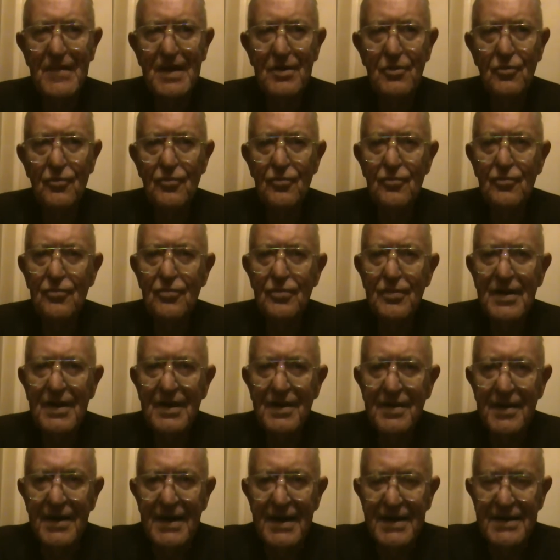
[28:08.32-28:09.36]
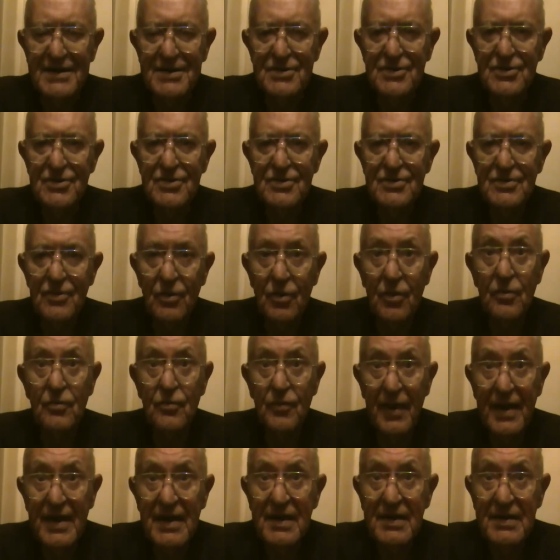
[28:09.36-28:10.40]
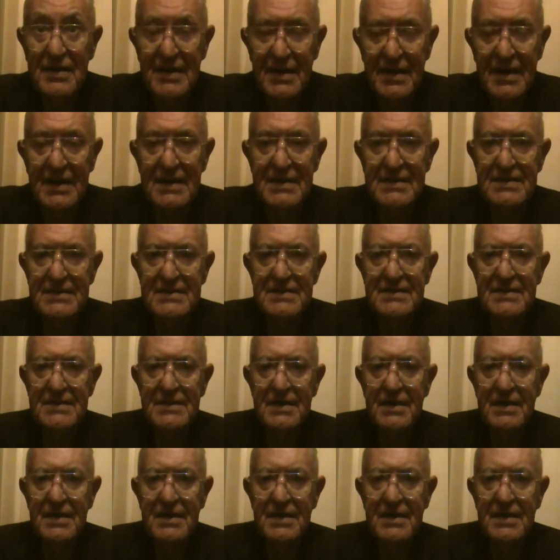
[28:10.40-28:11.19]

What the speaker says: realized or recognized